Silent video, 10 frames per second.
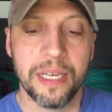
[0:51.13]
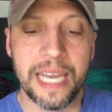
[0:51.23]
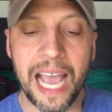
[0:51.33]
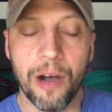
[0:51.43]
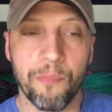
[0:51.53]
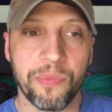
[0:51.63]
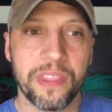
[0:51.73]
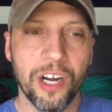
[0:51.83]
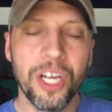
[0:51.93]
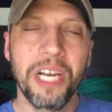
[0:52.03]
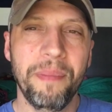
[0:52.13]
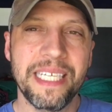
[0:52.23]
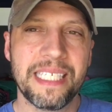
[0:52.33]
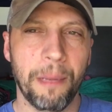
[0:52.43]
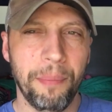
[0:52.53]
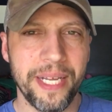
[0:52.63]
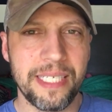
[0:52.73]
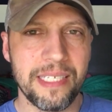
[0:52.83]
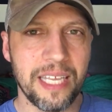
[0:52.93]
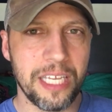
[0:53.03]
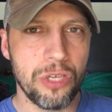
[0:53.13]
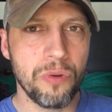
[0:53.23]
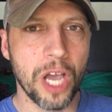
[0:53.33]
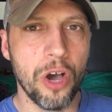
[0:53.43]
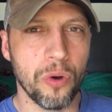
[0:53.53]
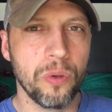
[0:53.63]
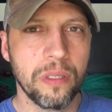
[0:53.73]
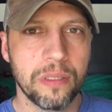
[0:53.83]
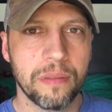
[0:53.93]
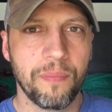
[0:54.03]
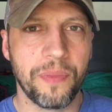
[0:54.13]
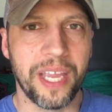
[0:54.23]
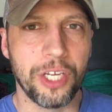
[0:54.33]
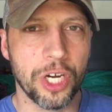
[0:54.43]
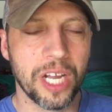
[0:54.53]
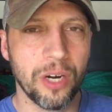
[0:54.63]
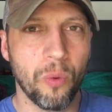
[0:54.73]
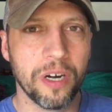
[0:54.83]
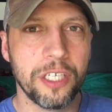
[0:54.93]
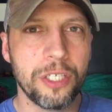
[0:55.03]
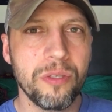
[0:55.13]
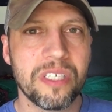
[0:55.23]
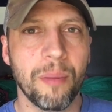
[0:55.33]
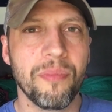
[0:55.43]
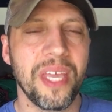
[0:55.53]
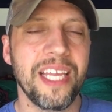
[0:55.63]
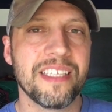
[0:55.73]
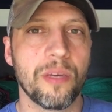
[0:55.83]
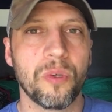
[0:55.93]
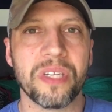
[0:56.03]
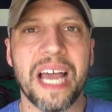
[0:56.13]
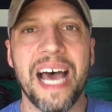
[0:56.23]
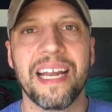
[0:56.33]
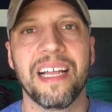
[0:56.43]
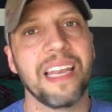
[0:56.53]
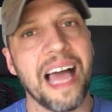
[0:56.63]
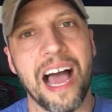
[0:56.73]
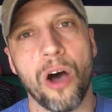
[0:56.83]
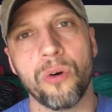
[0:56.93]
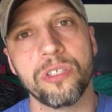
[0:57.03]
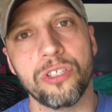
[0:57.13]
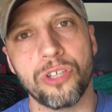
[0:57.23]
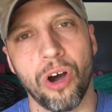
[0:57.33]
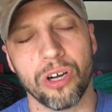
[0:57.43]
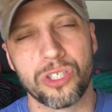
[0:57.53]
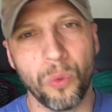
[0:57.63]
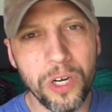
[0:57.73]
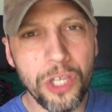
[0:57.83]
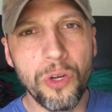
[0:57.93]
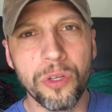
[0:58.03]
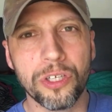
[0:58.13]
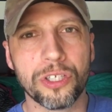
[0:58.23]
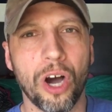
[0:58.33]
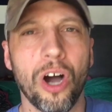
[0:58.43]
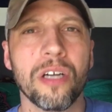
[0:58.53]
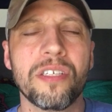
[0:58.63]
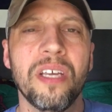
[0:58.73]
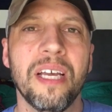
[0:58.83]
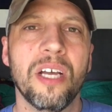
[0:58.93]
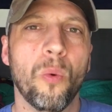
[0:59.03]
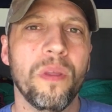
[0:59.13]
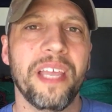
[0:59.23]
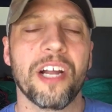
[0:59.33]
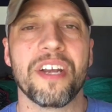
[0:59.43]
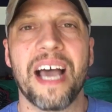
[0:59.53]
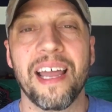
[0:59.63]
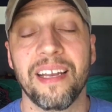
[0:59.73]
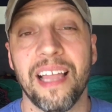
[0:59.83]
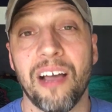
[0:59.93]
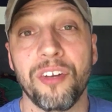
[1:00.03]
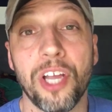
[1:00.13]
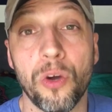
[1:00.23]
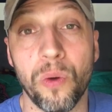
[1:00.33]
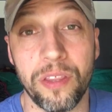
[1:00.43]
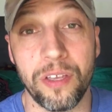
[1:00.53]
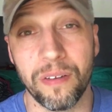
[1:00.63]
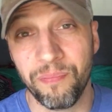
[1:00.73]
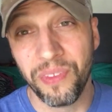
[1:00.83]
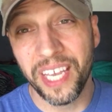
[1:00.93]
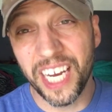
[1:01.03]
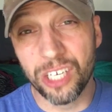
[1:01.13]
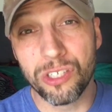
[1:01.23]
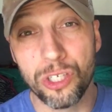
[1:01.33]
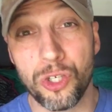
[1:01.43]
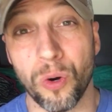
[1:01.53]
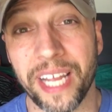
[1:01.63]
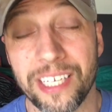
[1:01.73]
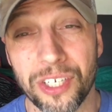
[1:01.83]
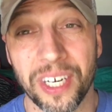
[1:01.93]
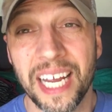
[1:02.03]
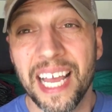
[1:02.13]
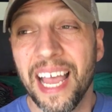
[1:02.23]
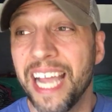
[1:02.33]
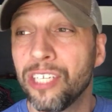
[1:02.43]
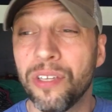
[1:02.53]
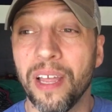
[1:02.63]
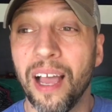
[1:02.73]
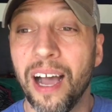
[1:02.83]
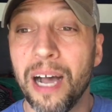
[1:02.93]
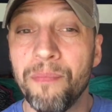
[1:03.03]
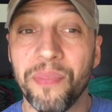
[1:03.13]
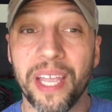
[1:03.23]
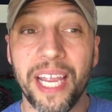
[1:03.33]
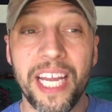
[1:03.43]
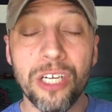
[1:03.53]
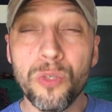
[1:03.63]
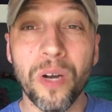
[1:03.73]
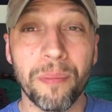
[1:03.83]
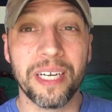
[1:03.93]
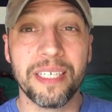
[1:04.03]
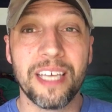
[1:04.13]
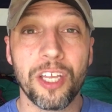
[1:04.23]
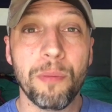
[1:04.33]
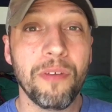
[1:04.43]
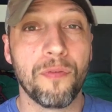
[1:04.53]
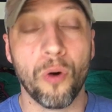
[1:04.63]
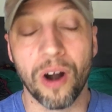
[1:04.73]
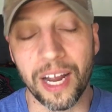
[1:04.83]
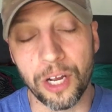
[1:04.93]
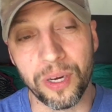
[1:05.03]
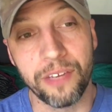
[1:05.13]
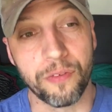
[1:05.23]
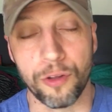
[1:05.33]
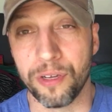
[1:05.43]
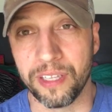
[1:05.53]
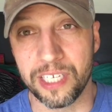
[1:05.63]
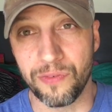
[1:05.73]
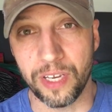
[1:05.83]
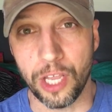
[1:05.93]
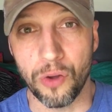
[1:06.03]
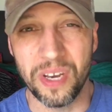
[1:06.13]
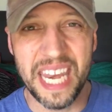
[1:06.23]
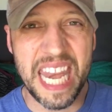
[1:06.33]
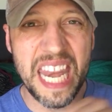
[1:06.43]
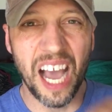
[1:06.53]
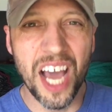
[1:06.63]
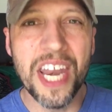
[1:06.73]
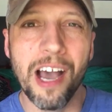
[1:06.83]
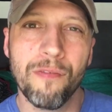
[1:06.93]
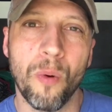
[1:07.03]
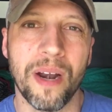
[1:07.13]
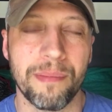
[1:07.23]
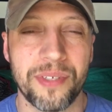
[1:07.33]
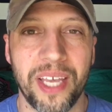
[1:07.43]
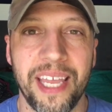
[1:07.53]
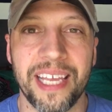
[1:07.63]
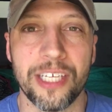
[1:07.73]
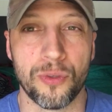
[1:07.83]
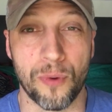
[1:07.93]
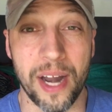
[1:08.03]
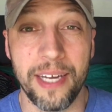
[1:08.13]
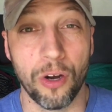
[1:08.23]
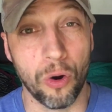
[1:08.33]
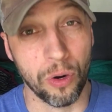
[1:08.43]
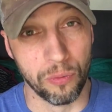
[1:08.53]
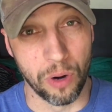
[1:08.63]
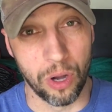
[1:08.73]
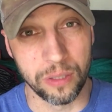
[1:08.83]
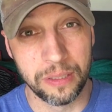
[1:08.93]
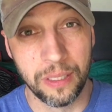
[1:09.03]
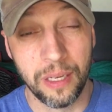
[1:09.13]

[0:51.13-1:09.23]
Now, there are going to be some places that you go and you're going to want to do some things that will not allow dogs. So, what do you do with your dogs when they are not allowed to go with you? Here's the short answer. And um, here's what to tell you before I go any further in this video. None of what I'm saying is right or wrong.